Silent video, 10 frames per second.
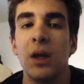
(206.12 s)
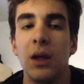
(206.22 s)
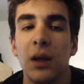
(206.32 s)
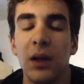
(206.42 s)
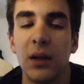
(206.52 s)

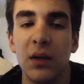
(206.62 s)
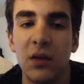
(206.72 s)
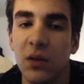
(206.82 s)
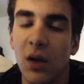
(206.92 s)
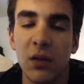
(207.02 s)
and it's
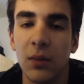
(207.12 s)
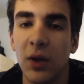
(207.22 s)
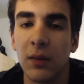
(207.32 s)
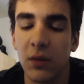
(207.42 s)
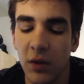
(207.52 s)
just got some
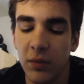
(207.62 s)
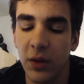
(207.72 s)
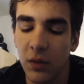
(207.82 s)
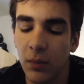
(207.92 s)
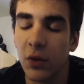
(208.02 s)
random stuff, but
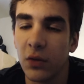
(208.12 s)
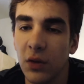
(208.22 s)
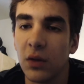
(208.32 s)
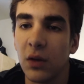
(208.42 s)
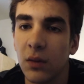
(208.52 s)
it's mostly
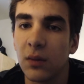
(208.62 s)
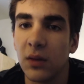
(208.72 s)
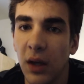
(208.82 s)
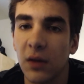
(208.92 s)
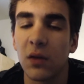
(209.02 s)
just
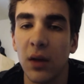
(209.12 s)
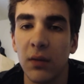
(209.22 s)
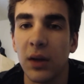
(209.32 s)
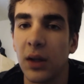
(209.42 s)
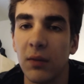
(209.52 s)
tech stuff
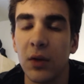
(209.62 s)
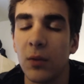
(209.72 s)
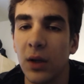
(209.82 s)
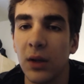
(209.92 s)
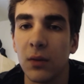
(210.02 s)
like
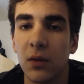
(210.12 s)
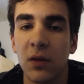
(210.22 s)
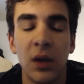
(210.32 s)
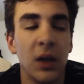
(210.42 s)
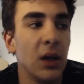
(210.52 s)
everyone else.
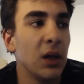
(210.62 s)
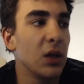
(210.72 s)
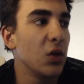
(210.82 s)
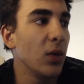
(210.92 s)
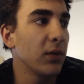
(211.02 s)

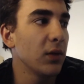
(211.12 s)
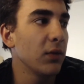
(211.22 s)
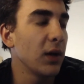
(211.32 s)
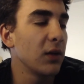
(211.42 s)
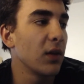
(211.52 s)
You have to
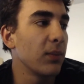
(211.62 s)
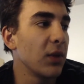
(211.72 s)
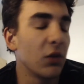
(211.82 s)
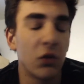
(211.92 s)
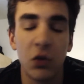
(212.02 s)
find
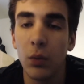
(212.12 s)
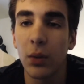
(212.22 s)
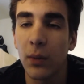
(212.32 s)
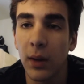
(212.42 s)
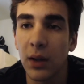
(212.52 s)
something
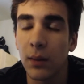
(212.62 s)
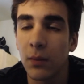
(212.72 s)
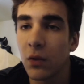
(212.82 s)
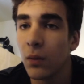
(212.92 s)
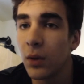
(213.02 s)
super random.
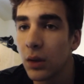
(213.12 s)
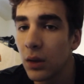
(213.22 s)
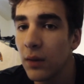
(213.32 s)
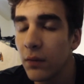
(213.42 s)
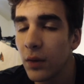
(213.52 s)
So when you're
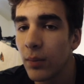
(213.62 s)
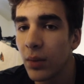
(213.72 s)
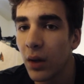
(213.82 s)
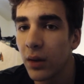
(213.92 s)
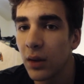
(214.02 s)
looking for a
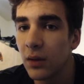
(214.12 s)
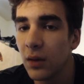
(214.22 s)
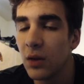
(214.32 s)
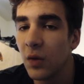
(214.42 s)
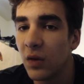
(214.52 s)
product
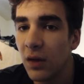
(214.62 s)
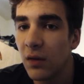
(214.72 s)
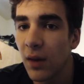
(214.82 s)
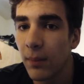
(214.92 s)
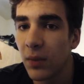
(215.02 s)
and you see
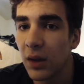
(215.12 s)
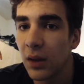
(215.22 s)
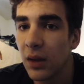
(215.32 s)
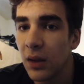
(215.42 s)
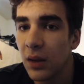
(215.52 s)
something
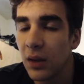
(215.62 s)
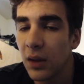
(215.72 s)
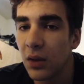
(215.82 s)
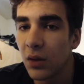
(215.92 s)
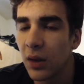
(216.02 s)

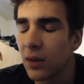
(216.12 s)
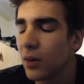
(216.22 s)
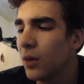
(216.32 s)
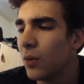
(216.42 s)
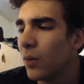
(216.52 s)
and you're like,
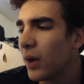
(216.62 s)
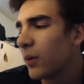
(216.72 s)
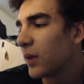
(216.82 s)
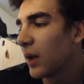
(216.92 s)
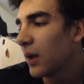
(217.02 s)
oh, why
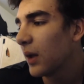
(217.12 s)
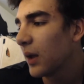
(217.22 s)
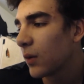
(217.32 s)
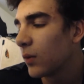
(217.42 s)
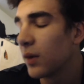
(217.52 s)
would the
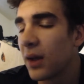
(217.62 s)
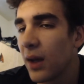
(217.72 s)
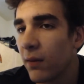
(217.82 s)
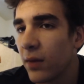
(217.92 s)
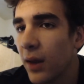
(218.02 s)
heck would they
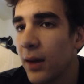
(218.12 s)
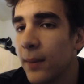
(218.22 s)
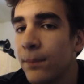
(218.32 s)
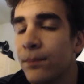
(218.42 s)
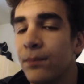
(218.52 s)
have that?
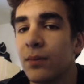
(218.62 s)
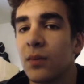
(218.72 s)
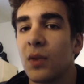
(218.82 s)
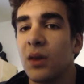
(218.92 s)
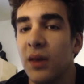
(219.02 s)

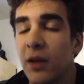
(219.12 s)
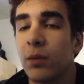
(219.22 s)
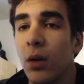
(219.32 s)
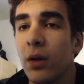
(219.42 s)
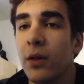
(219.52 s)
That's
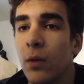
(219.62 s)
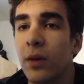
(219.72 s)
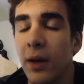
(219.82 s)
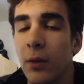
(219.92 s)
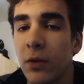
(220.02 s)
probably the one
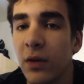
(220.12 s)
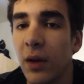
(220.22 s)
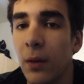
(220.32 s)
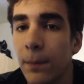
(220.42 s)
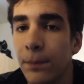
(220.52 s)
that will sell.